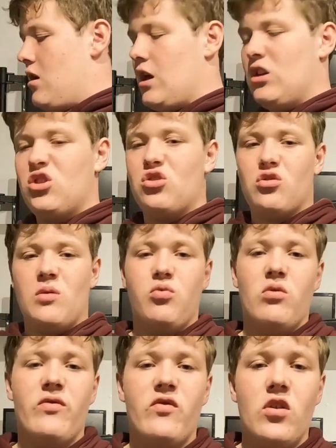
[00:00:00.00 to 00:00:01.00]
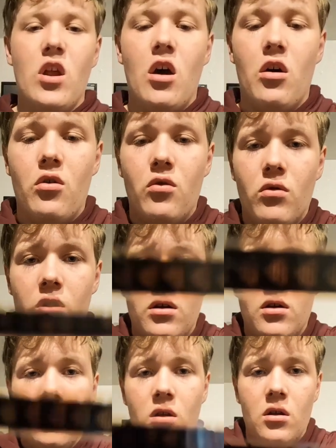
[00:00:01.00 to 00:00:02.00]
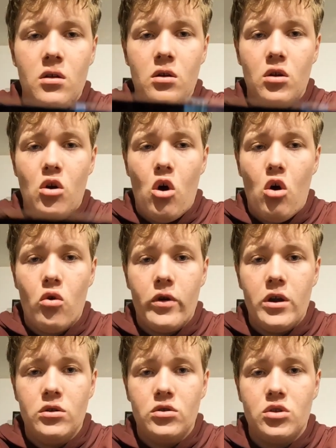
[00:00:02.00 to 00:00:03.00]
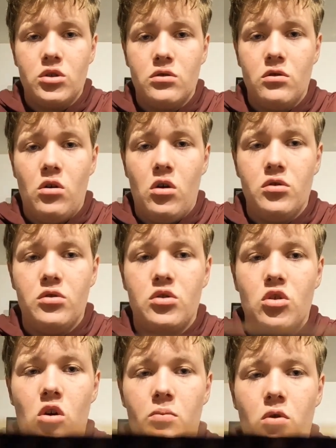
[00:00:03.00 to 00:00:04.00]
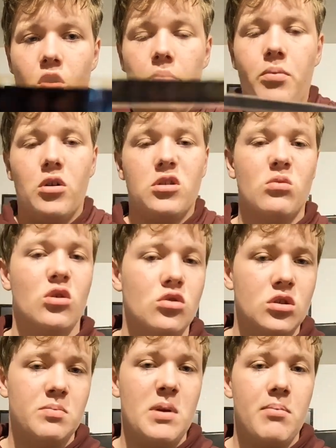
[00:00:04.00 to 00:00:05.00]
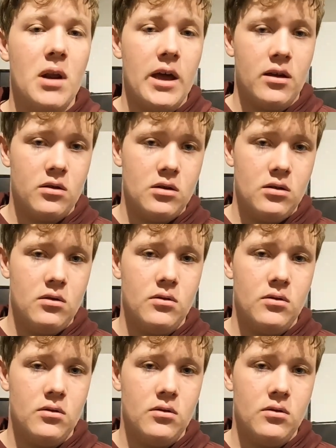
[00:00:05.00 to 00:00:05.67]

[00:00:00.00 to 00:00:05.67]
a strip with no orange on top or bottom. It will just be blank.